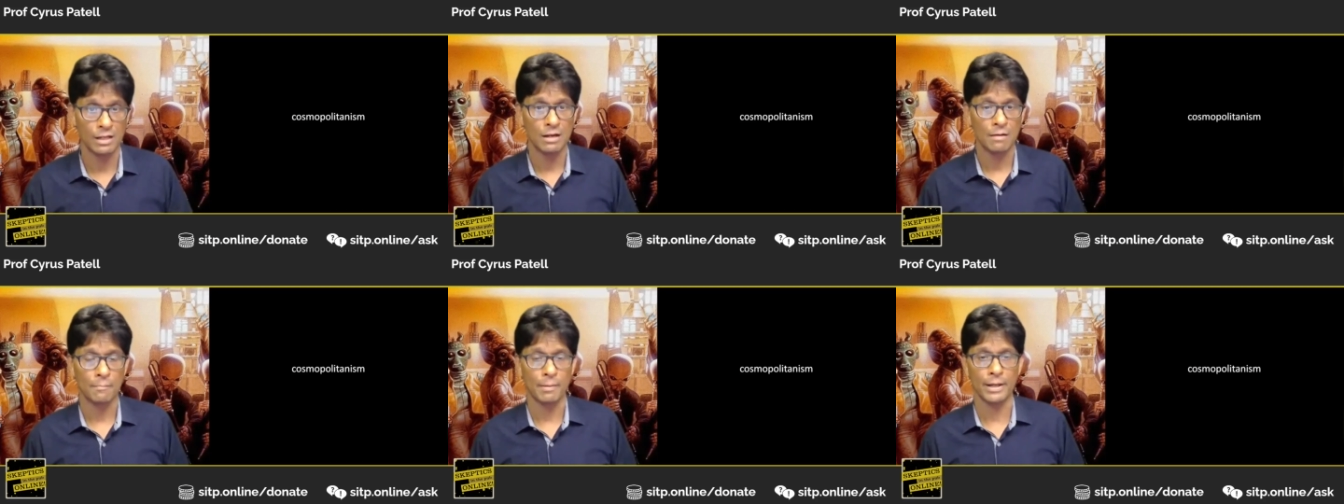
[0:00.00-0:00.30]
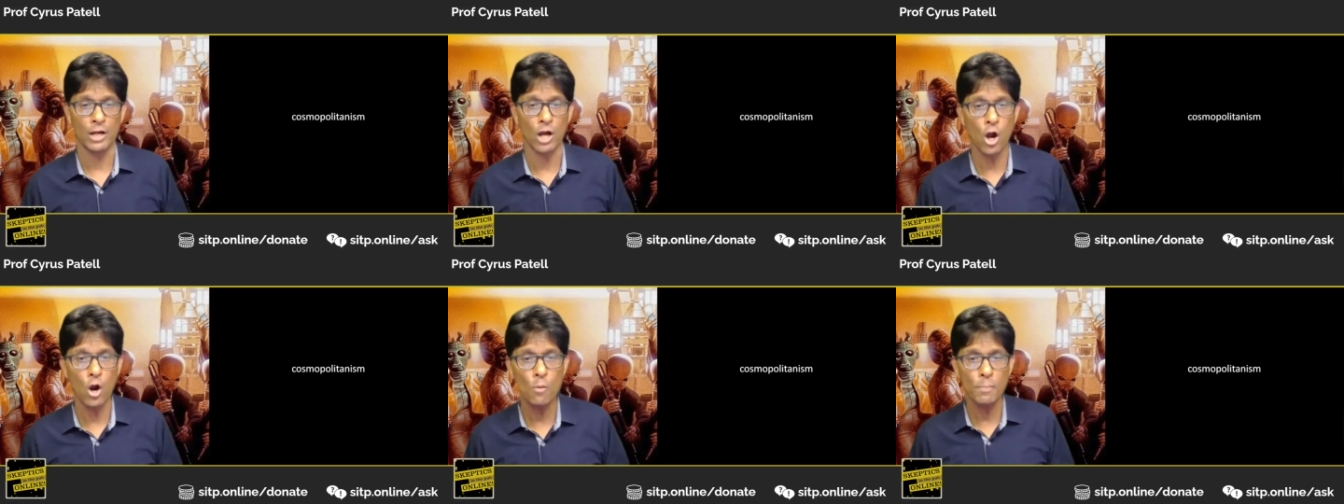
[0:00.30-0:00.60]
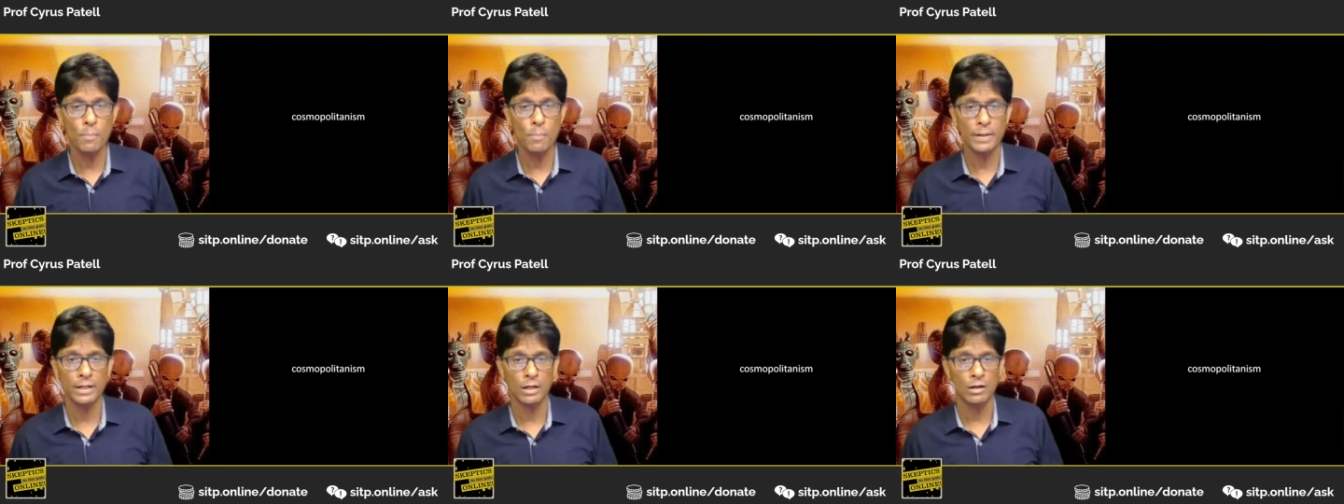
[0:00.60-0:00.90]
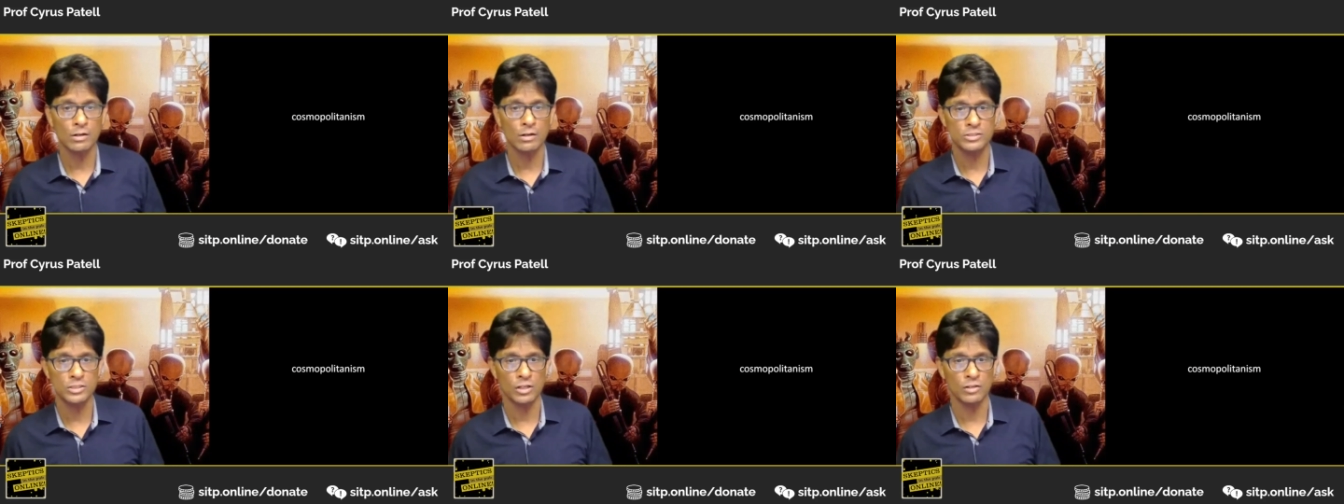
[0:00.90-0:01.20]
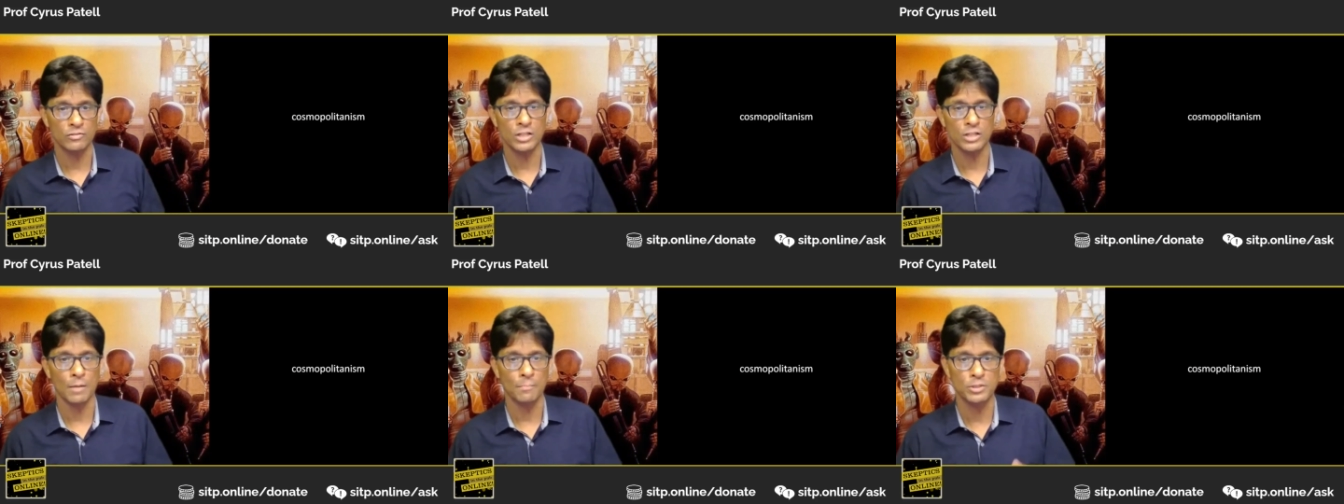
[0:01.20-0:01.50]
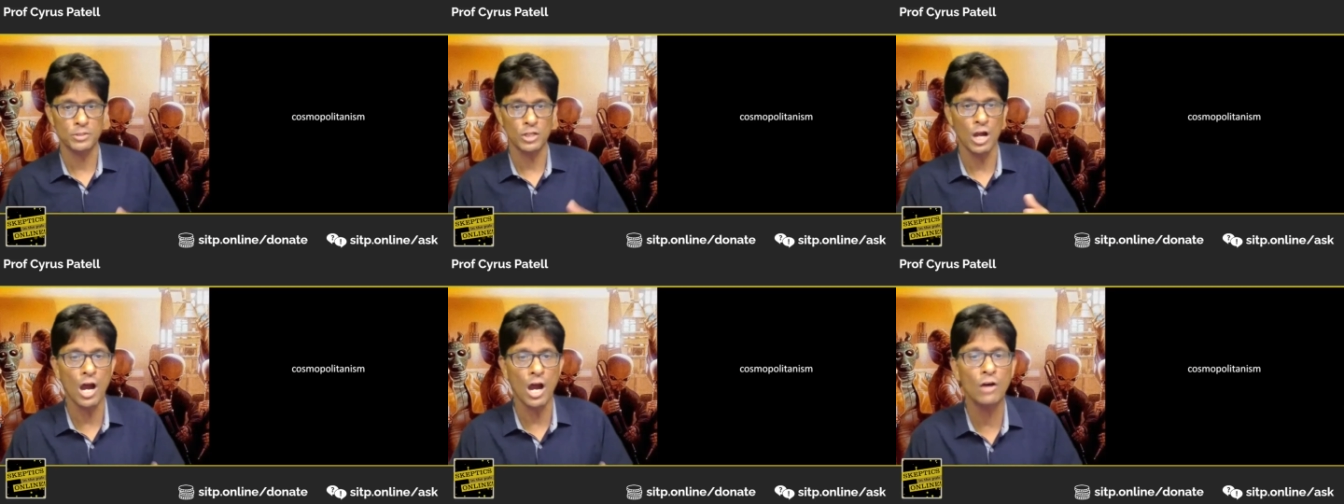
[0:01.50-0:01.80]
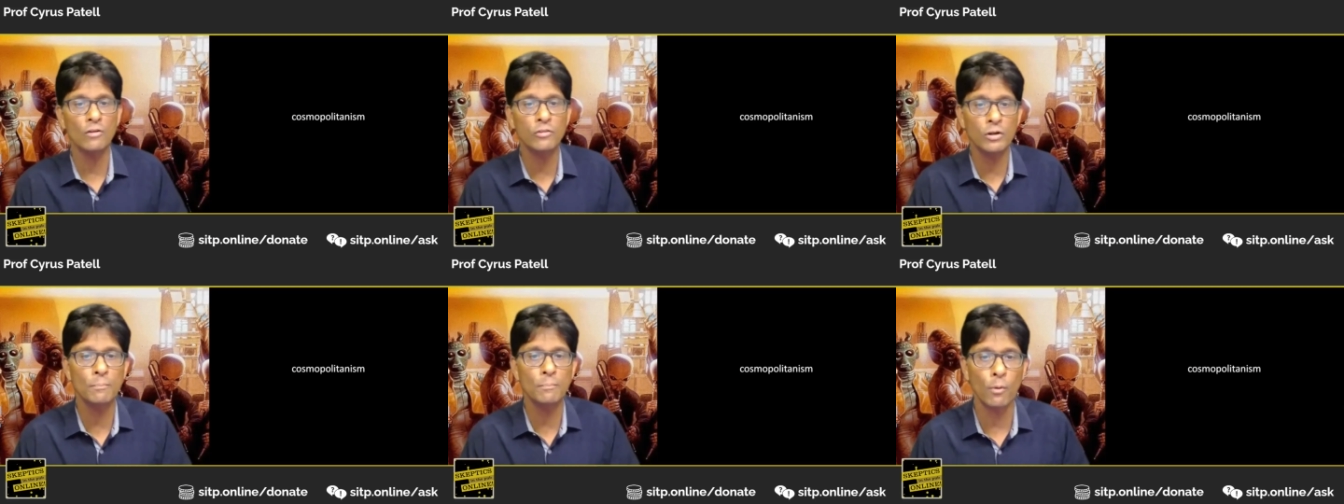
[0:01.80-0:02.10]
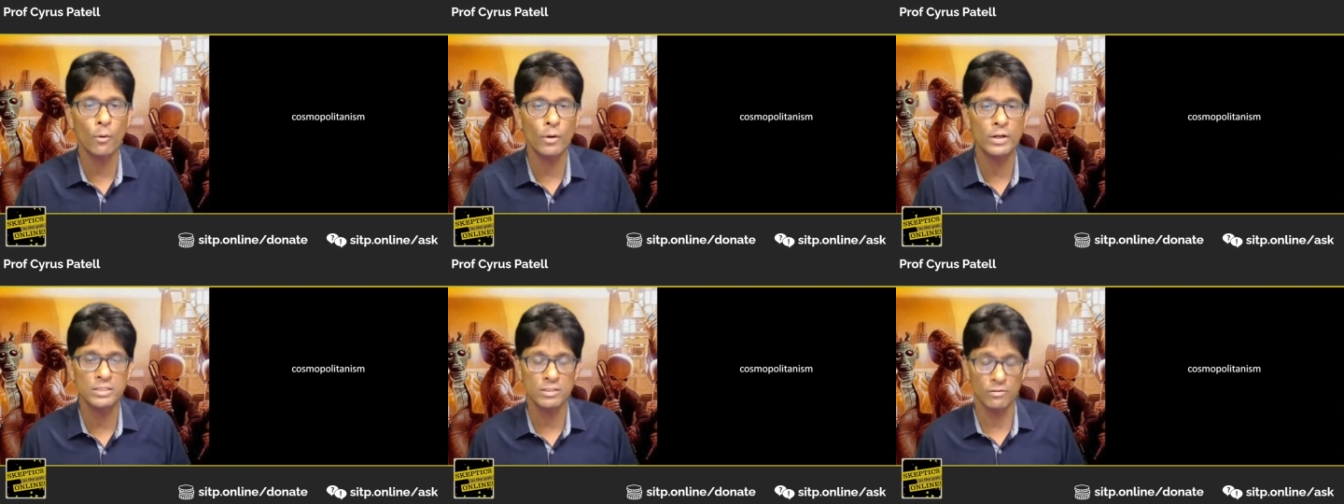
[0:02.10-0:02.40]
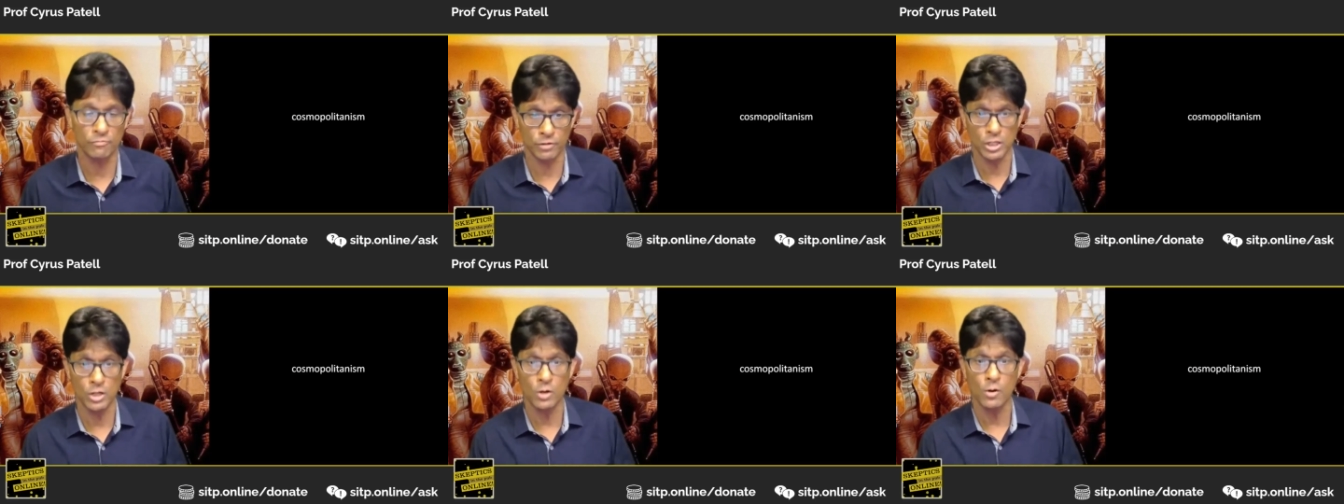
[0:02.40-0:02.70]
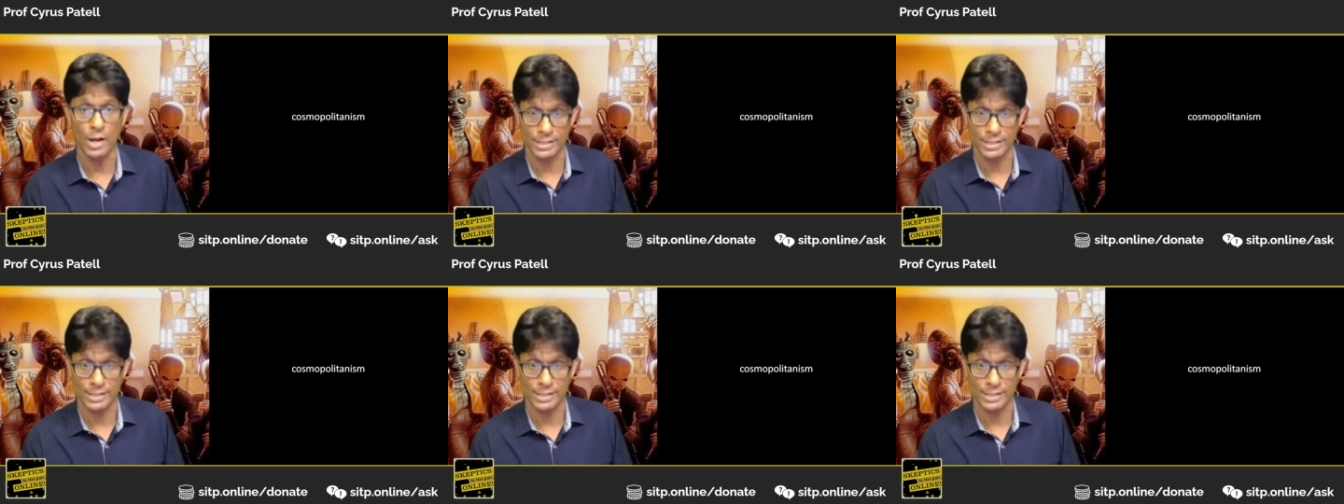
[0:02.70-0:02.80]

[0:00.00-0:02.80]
by opening ourselves up to other points of view,